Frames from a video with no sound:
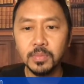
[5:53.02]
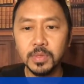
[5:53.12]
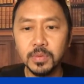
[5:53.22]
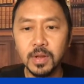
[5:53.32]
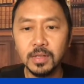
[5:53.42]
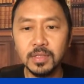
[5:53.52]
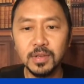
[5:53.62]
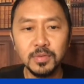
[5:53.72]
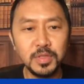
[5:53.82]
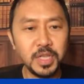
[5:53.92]

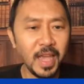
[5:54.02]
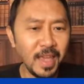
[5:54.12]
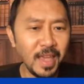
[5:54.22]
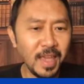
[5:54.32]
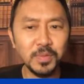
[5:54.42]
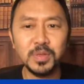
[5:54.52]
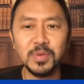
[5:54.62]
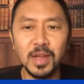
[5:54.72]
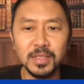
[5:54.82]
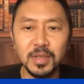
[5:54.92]
Toronto. Jan from
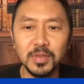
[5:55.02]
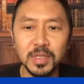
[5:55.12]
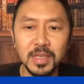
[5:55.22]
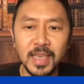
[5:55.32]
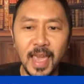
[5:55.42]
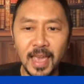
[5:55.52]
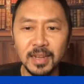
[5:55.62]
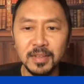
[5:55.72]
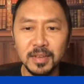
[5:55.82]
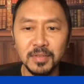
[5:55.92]
Toronto. See,
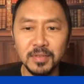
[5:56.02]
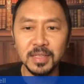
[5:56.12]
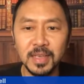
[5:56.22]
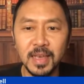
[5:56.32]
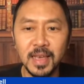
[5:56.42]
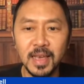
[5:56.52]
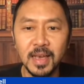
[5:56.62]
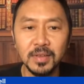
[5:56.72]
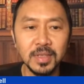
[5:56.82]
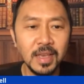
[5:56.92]
Canada is in the
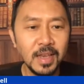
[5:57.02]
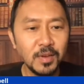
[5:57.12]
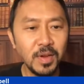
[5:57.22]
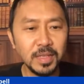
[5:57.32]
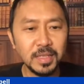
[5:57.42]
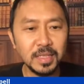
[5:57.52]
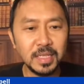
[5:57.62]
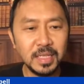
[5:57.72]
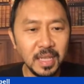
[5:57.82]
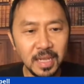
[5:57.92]
house. Crescent
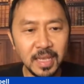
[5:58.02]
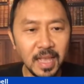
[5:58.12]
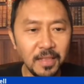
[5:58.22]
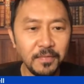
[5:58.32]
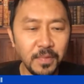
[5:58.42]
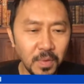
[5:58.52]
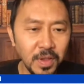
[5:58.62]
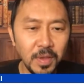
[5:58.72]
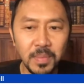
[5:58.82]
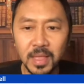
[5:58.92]
City,
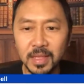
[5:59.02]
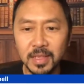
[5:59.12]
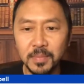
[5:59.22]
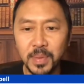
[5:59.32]
California, Melody,